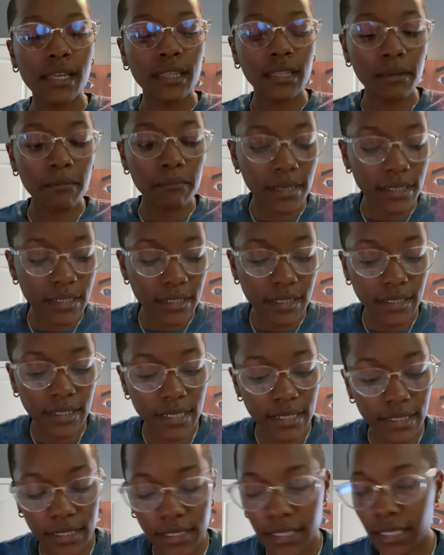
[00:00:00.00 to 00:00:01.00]
the message
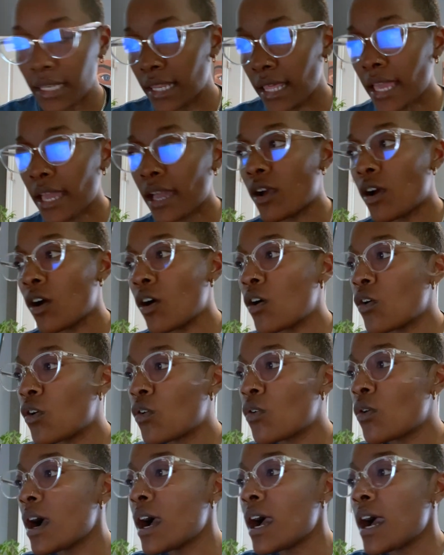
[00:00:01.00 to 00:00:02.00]
is to let
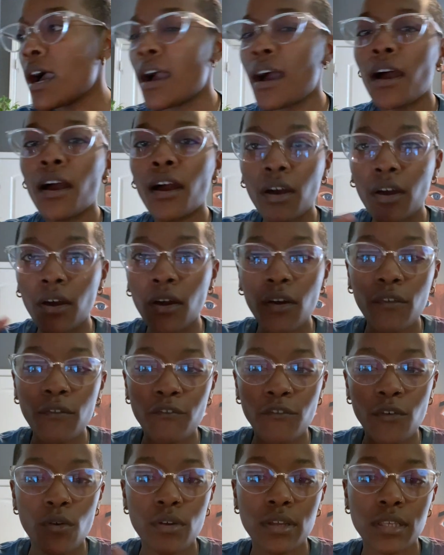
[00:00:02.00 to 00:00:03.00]
go of
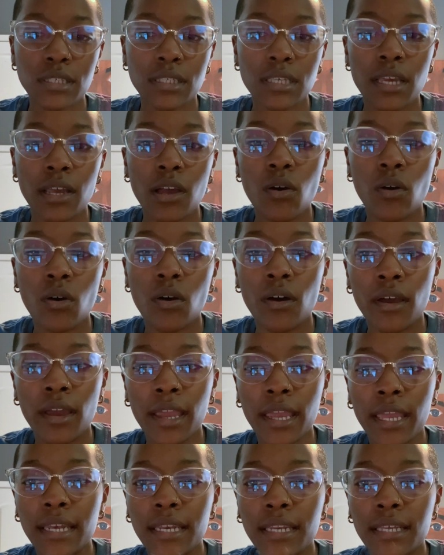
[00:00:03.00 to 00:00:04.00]
focusing
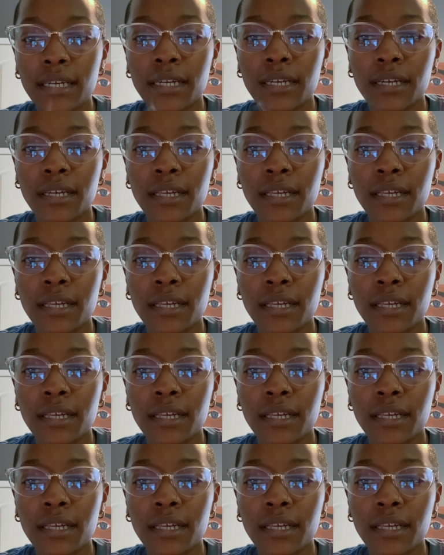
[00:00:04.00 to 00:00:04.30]
on